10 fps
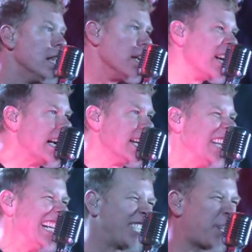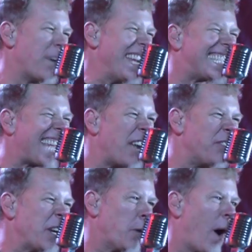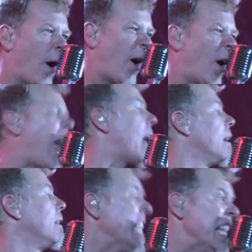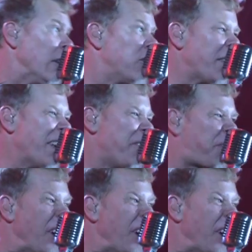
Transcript: Because I don't know if we'll survive without it.